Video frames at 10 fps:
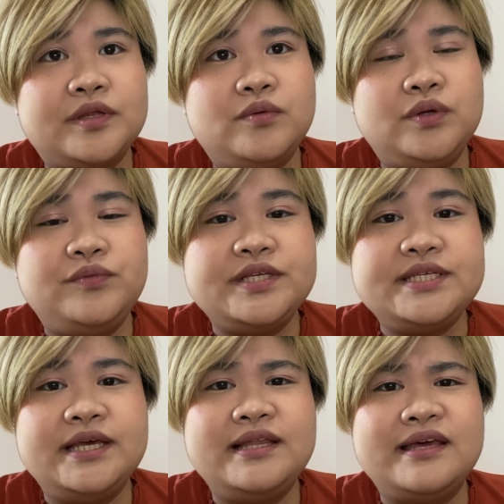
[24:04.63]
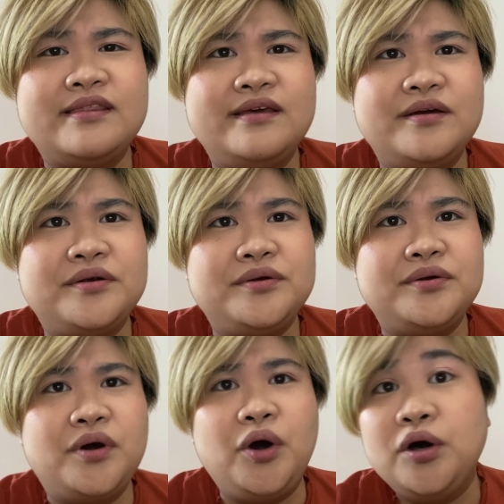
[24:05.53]
When we say like they
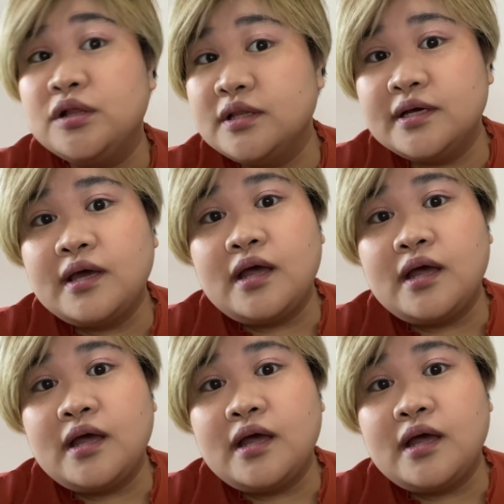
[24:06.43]
are all